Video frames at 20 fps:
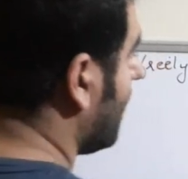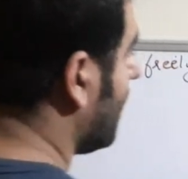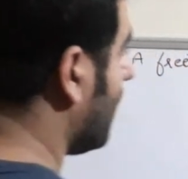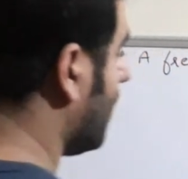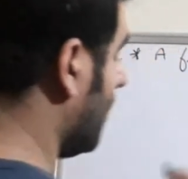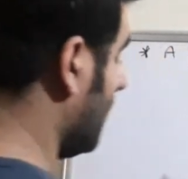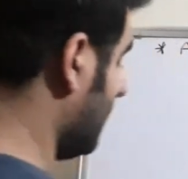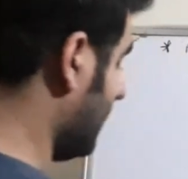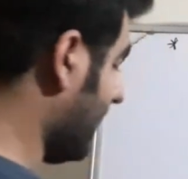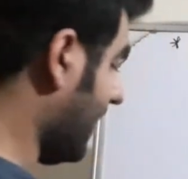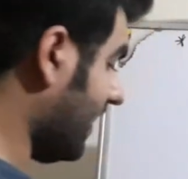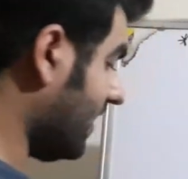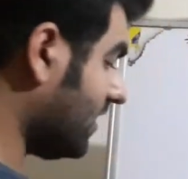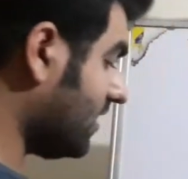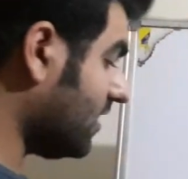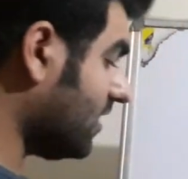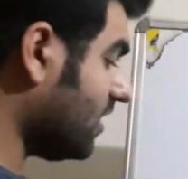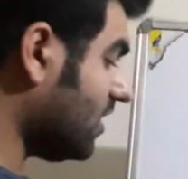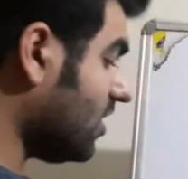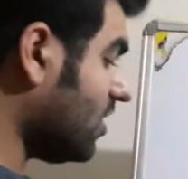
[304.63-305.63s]
Alright.
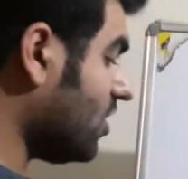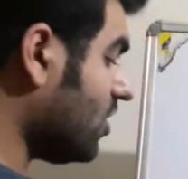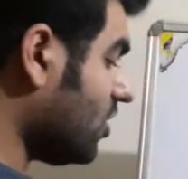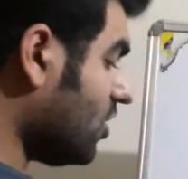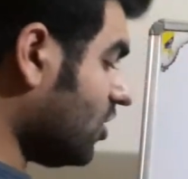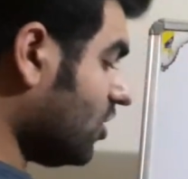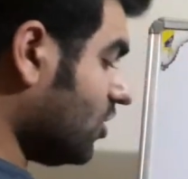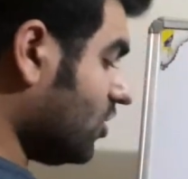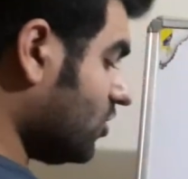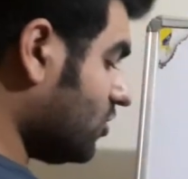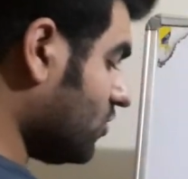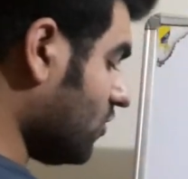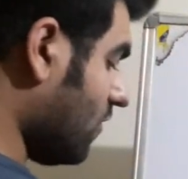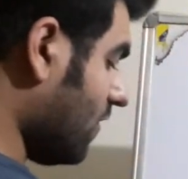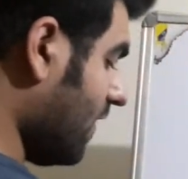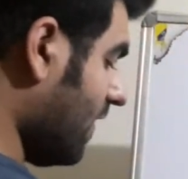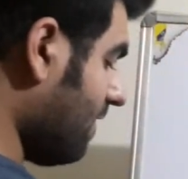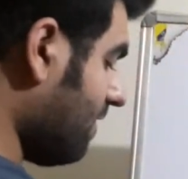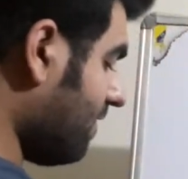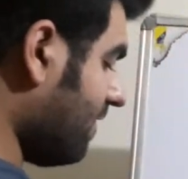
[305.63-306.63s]

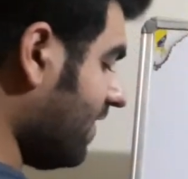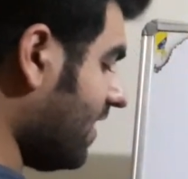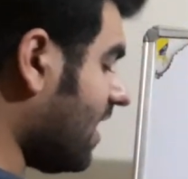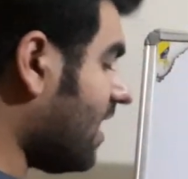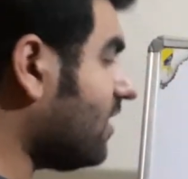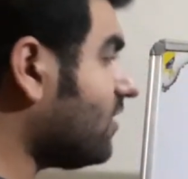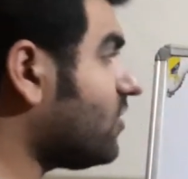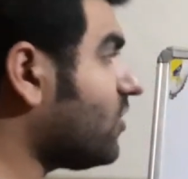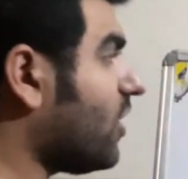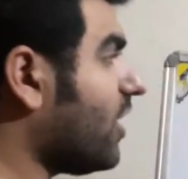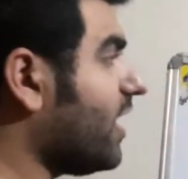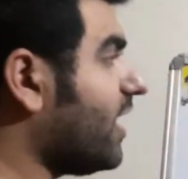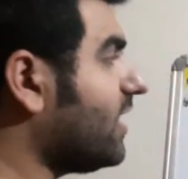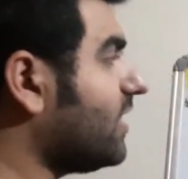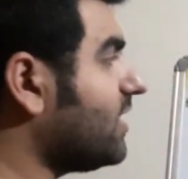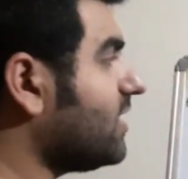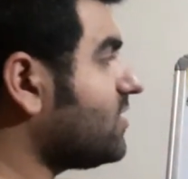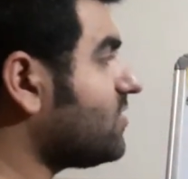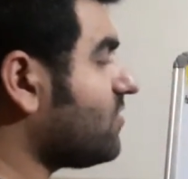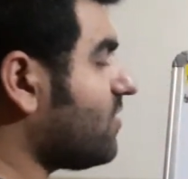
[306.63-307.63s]
So if we are
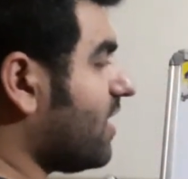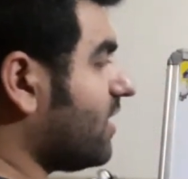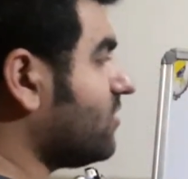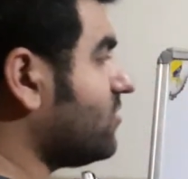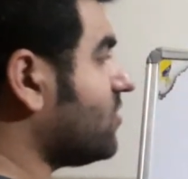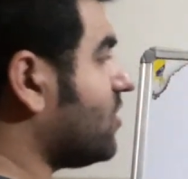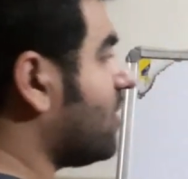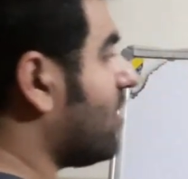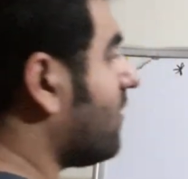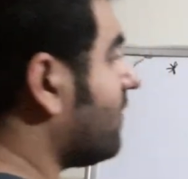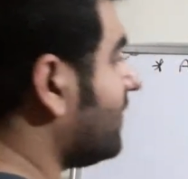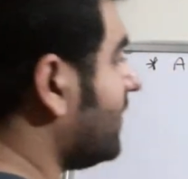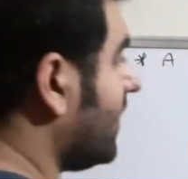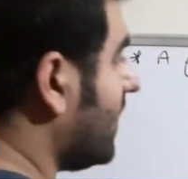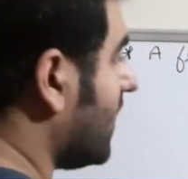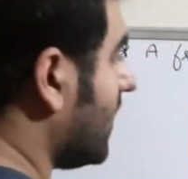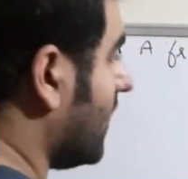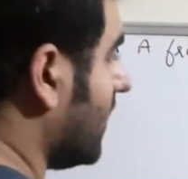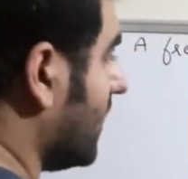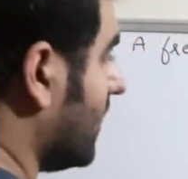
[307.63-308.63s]
drawing the structure of
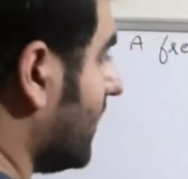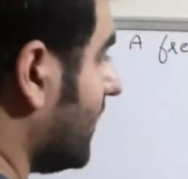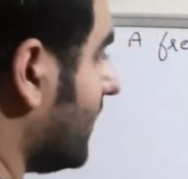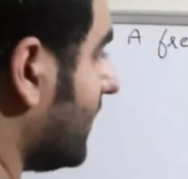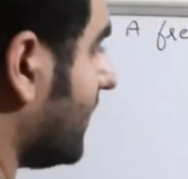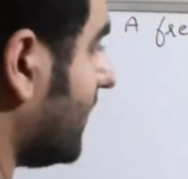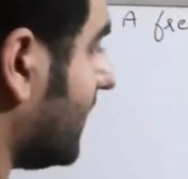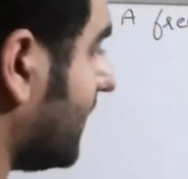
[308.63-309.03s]
the earth,